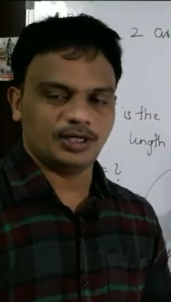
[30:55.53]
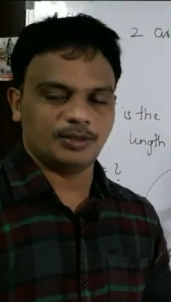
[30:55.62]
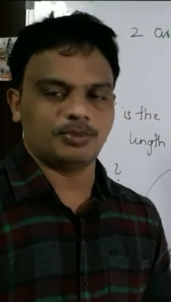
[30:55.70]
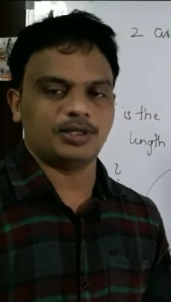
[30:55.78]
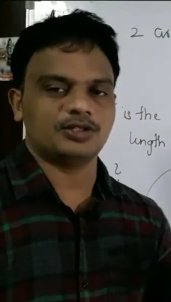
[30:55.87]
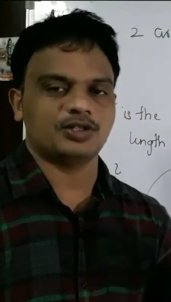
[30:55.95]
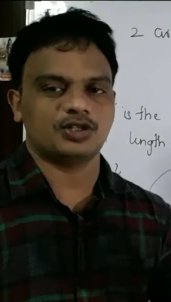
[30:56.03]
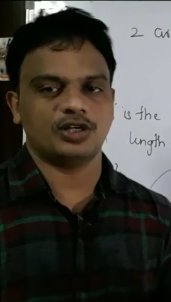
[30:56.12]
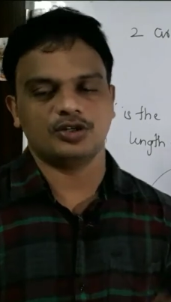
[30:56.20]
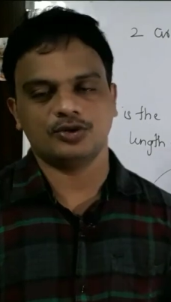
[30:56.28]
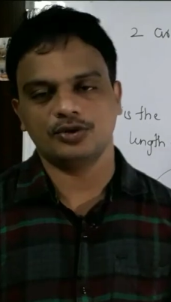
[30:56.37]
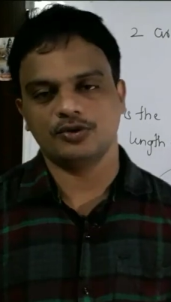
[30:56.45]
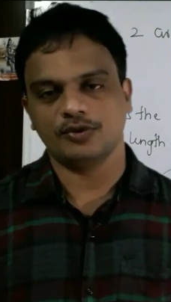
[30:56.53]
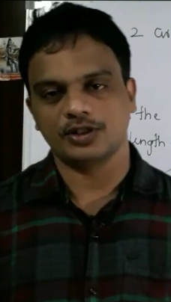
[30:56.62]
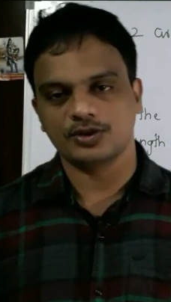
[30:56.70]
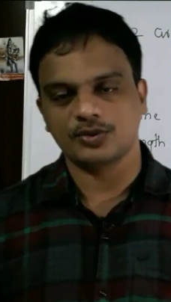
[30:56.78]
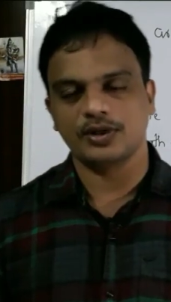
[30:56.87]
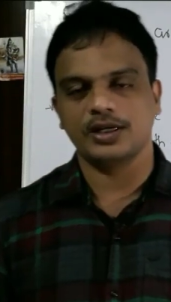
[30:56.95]
please share to your
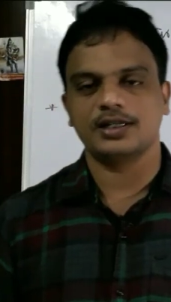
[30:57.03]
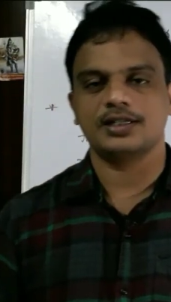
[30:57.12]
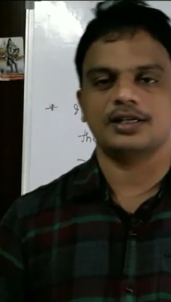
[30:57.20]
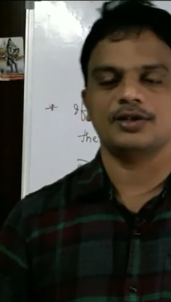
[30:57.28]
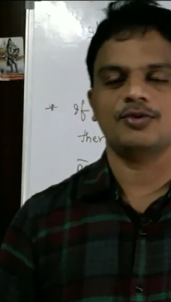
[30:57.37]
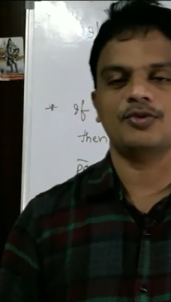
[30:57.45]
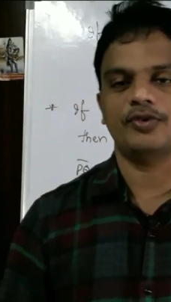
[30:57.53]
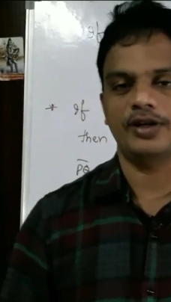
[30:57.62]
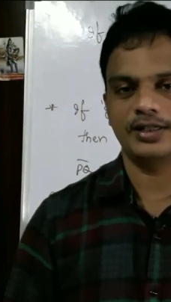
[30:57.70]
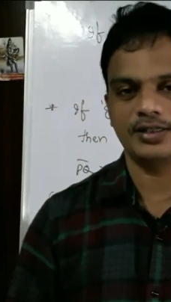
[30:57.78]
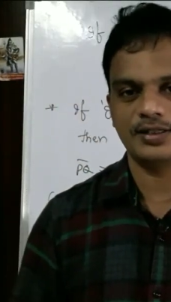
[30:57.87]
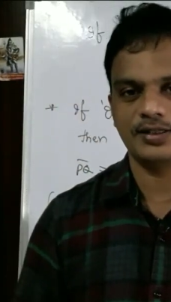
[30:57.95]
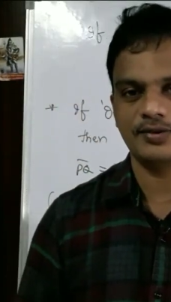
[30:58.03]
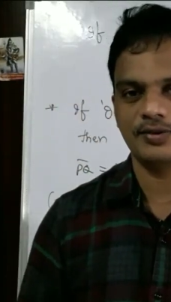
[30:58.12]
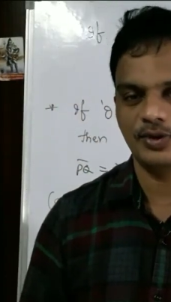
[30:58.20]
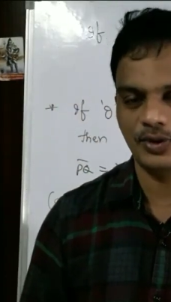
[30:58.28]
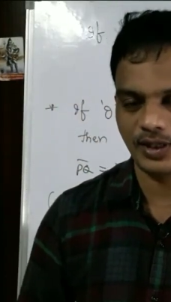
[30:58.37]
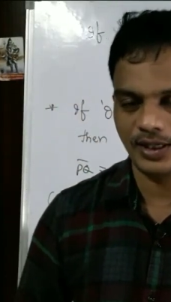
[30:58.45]
students and your friends.
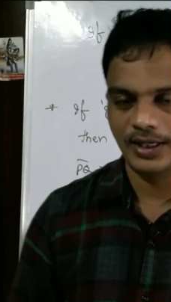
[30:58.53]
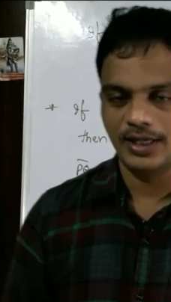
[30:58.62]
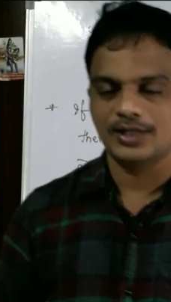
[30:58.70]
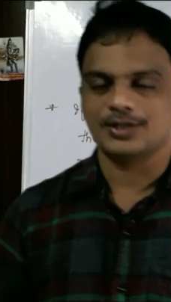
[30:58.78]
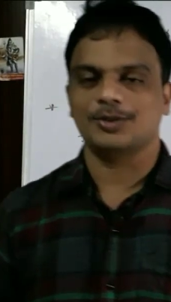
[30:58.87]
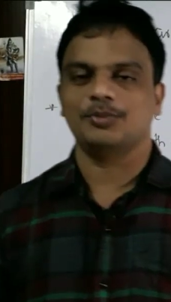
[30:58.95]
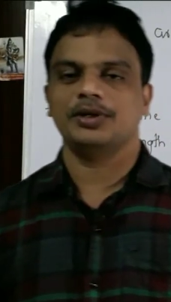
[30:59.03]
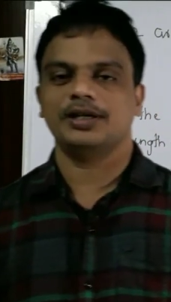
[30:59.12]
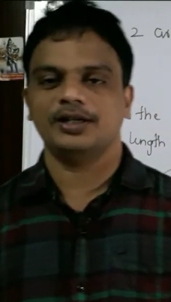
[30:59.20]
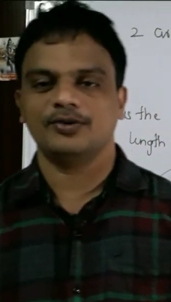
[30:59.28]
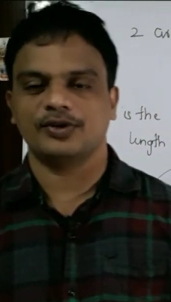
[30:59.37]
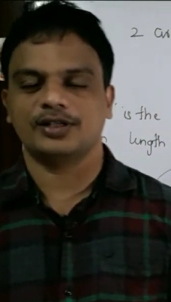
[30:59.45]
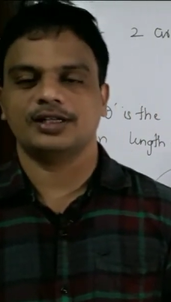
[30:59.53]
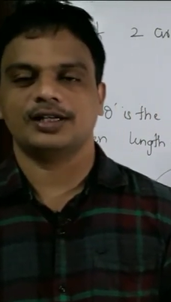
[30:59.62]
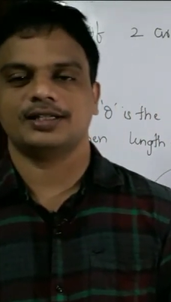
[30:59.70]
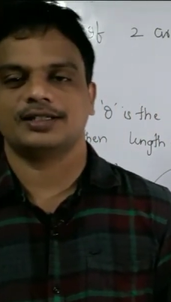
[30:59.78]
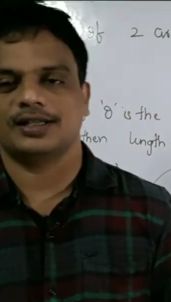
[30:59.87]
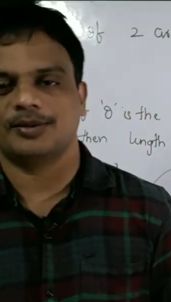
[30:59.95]
Okay, so be ready for the
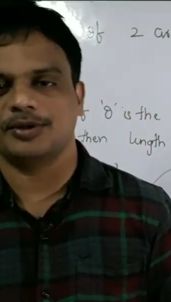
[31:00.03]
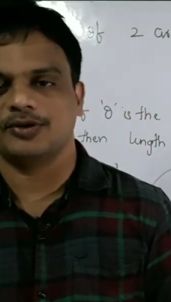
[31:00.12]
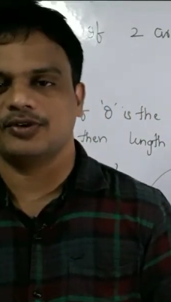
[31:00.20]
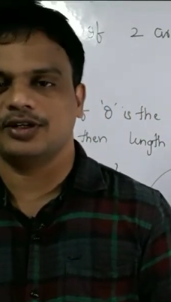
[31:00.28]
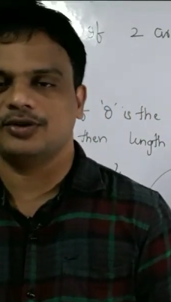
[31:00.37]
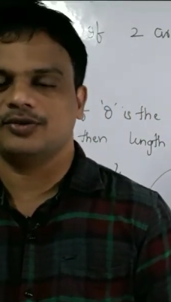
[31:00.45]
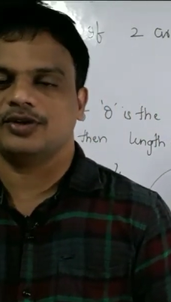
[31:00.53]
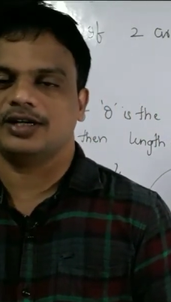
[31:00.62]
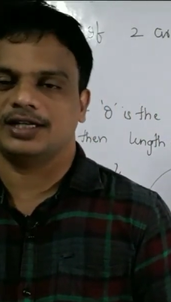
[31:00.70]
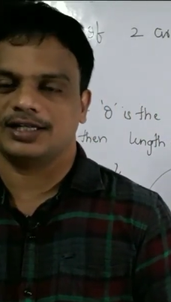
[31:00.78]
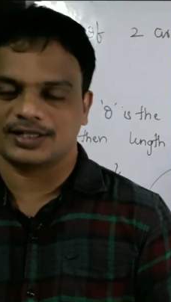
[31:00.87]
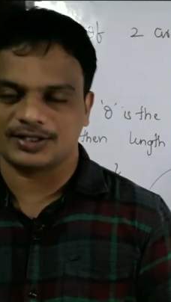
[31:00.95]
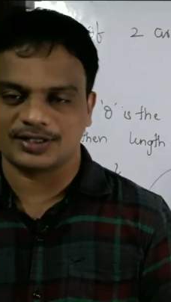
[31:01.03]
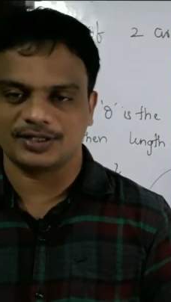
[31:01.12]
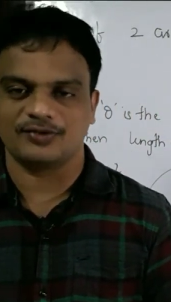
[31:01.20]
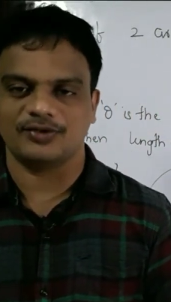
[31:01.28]
next coming video, very interesting